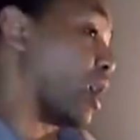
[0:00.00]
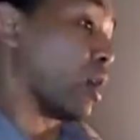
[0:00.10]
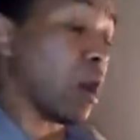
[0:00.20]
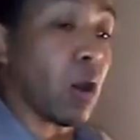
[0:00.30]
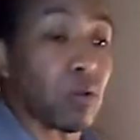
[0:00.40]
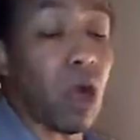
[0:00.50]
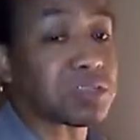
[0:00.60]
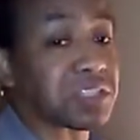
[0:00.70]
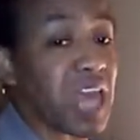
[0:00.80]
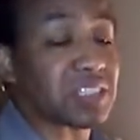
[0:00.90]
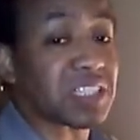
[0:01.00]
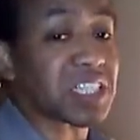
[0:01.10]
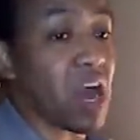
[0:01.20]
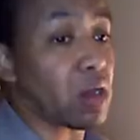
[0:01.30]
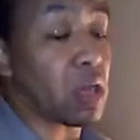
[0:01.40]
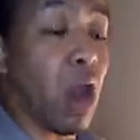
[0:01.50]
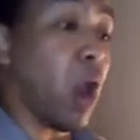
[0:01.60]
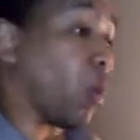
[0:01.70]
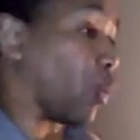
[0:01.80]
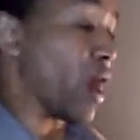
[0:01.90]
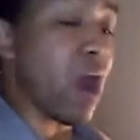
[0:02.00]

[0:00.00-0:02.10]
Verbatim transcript: uh, Los Angeles County,